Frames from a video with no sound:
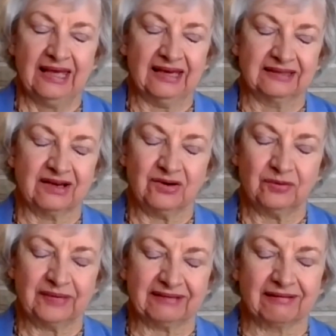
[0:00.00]
and
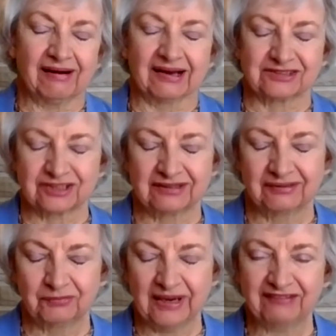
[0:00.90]
oh my gosh,
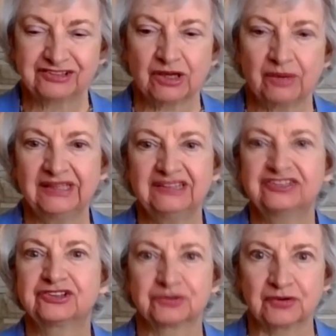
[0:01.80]
we have so many
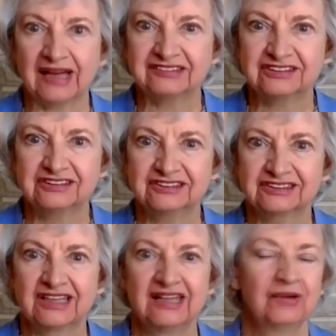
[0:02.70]

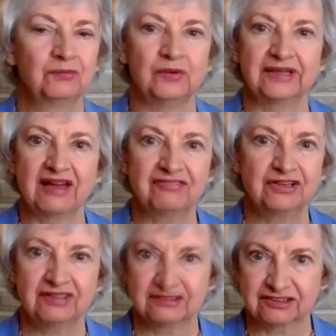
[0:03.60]
stresses with
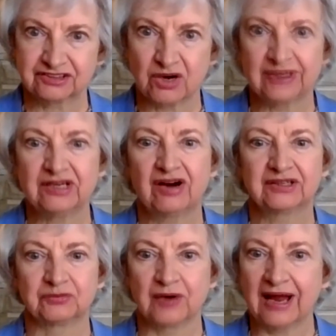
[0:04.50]
everything that's going
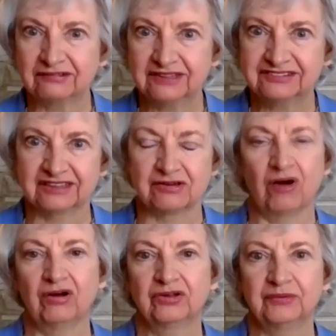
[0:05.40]
on around us and
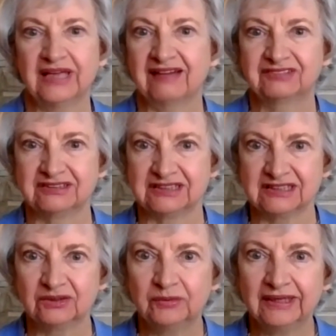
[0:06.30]
all that we have to
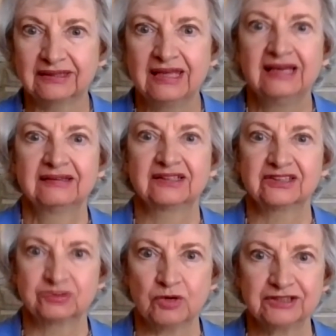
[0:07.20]
deal with, but
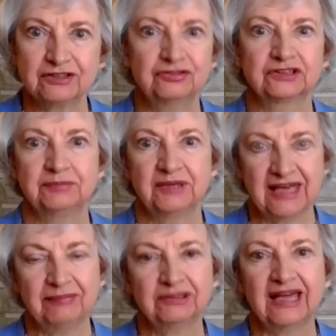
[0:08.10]
it's wonderful to be
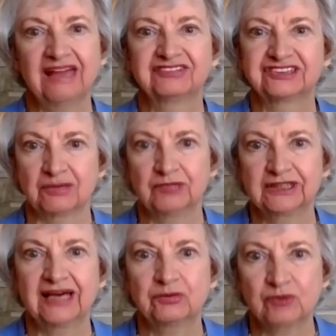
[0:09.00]
able to have
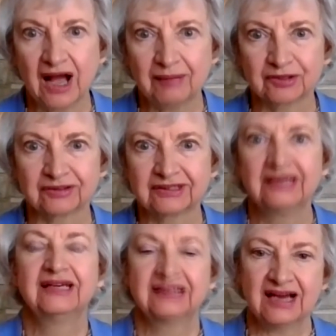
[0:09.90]
someone like Robert
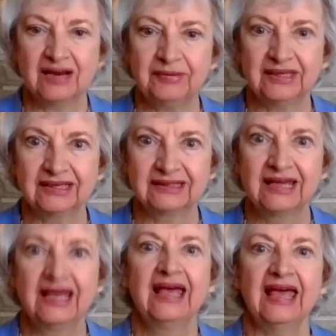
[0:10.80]
come
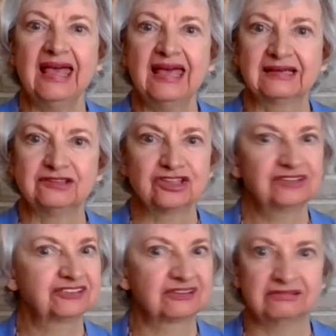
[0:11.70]
in and
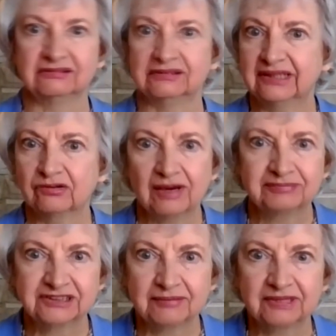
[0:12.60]
just clear up
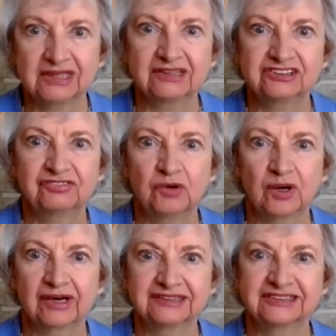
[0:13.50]
some things
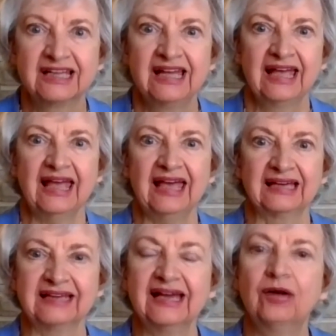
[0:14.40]
for us
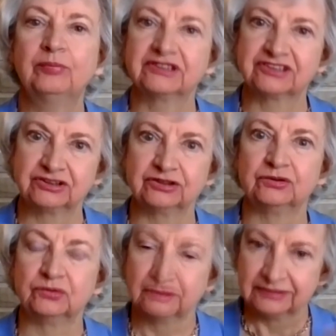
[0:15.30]
and help us
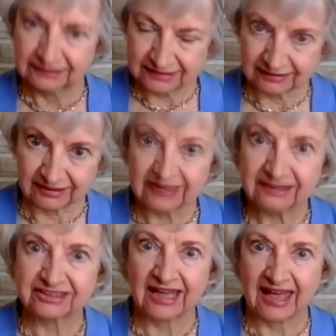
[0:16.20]
to, in
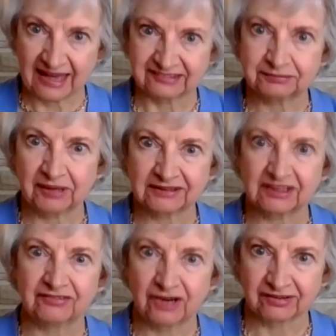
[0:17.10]
this
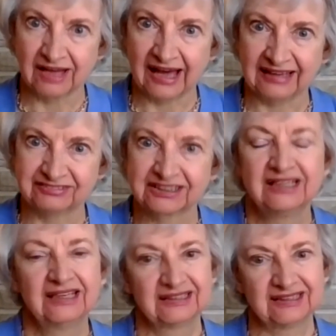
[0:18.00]
aspect of our lives,
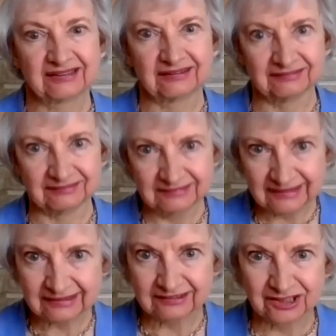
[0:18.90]
get a
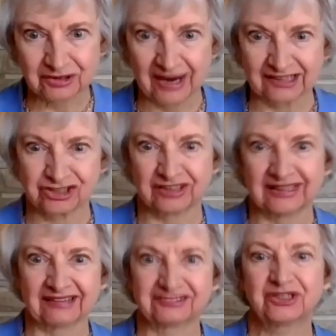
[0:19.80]
little direction
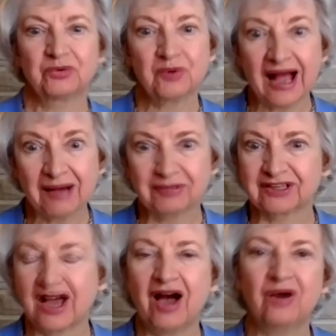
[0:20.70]
there. So
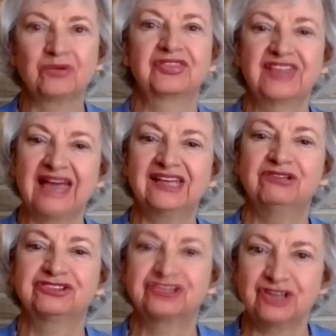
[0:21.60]
Robert, oh, thank
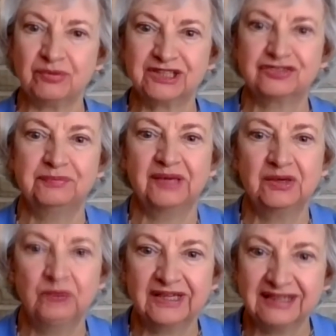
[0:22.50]
you so much for
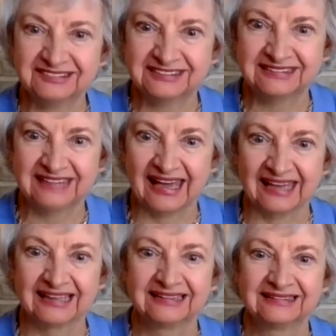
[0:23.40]
being with us
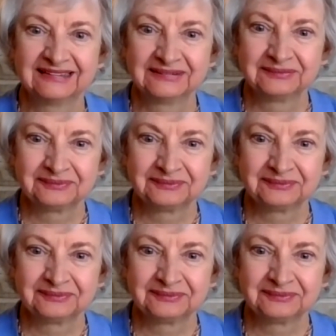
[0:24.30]
today. Well,